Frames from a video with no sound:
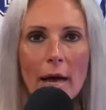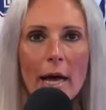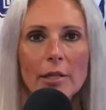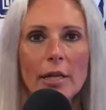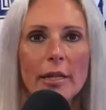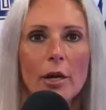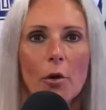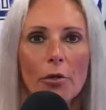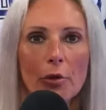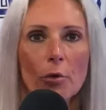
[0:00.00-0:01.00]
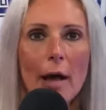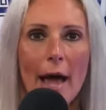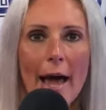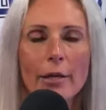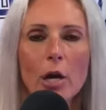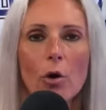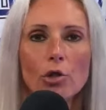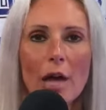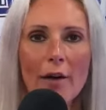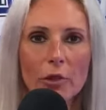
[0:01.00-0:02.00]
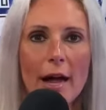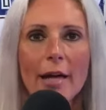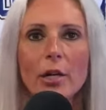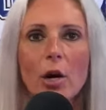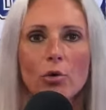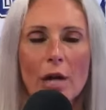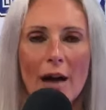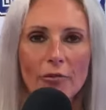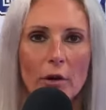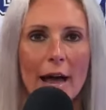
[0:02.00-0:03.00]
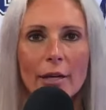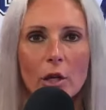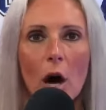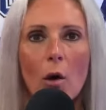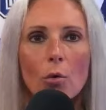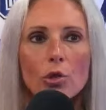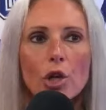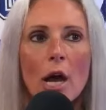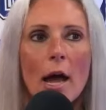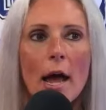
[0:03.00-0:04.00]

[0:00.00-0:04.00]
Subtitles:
is that they go through head coach after head coach after head coach.